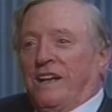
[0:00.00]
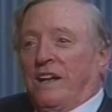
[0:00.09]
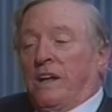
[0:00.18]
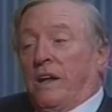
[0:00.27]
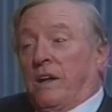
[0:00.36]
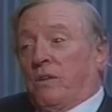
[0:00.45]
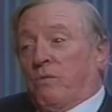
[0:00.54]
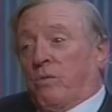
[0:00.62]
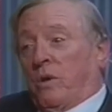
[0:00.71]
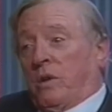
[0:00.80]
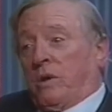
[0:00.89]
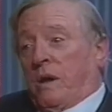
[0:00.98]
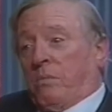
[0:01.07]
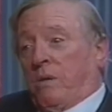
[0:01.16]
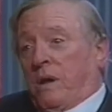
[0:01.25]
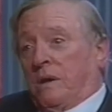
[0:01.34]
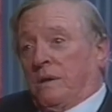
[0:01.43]
Uh, a Royal
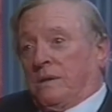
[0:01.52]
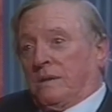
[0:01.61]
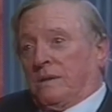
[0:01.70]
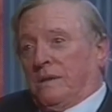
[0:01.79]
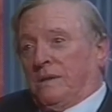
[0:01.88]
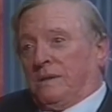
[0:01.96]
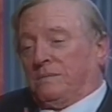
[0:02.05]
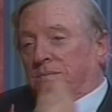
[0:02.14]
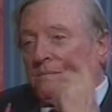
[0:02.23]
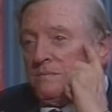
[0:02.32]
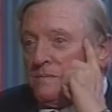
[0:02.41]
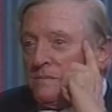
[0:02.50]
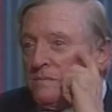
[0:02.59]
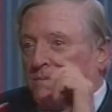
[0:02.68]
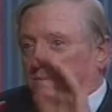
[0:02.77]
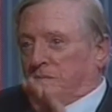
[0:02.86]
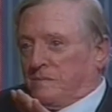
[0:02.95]
typewriter. Uh,
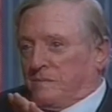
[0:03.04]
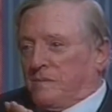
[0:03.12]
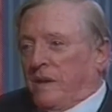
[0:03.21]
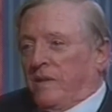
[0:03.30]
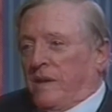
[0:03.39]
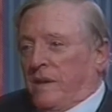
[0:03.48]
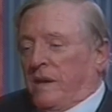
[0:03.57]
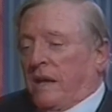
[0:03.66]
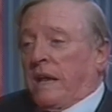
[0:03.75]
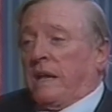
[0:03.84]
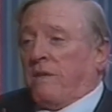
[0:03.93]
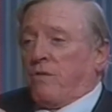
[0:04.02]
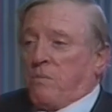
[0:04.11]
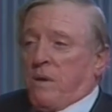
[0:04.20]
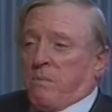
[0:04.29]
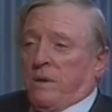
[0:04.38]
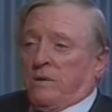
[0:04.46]
and then I, I never wrote
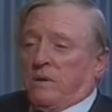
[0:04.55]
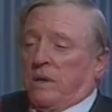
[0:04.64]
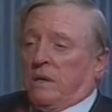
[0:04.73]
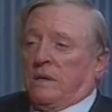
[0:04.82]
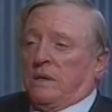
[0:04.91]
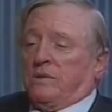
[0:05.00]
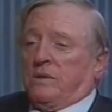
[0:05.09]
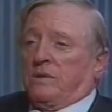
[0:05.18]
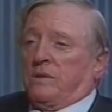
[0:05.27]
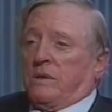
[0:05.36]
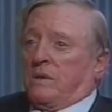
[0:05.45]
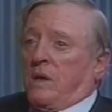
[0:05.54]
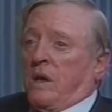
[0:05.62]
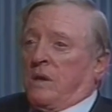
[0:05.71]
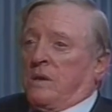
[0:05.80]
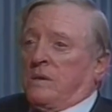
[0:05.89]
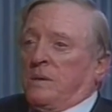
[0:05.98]
by pencil, not, not since uh,
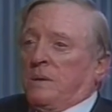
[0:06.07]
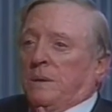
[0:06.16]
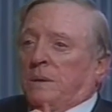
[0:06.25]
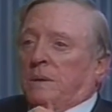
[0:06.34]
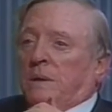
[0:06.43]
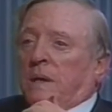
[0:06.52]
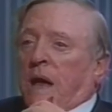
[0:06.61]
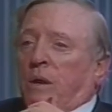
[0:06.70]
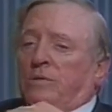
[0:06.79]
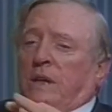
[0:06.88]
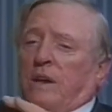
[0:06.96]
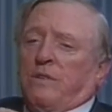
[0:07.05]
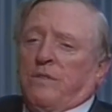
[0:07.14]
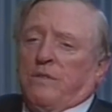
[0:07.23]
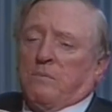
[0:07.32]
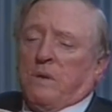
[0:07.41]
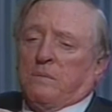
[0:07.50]
college. I was the editor of
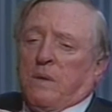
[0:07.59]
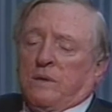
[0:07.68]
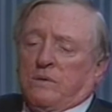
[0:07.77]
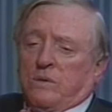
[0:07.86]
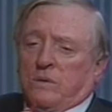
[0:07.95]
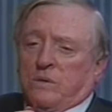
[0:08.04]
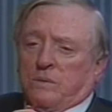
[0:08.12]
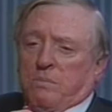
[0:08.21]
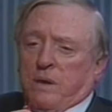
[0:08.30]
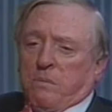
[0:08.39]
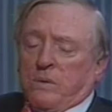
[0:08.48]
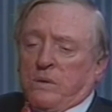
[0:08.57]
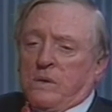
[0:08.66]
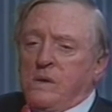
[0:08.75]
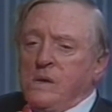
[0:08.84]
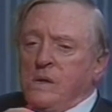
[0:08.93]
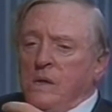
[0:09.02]
the, my, my, school paper,
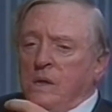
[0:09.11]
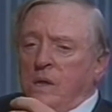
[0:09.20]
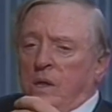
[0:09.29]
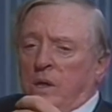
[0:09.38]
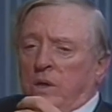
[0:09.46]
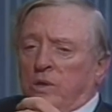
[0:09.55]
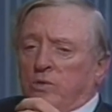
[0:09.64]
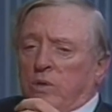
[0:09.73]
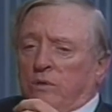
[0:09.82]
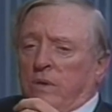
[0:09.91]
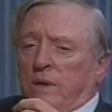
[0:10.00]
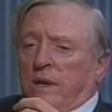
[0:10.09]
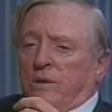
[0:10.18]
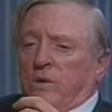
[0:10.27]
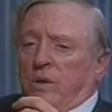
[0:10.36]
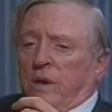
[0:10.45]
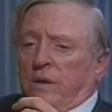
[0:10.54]
so I had to write an
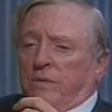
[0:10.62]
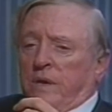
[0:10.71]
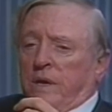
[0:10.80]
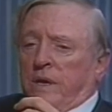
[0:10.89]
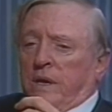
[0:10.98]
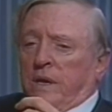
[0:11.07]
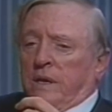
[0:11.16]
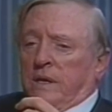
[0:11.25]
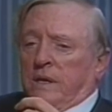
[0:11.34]
editorial every day.